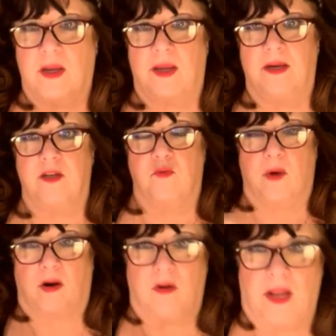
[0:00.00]
and his
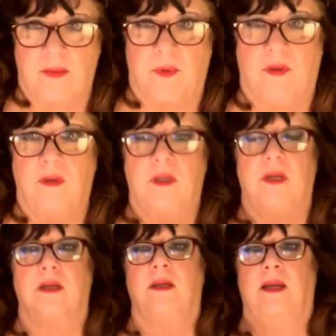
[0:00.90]
record label.
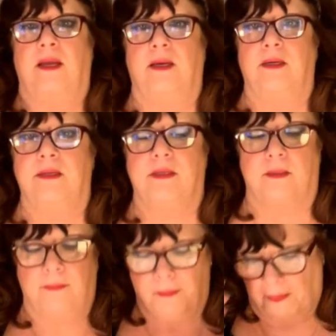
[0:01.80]
And
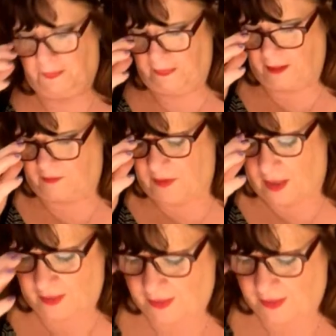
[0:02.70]
the fella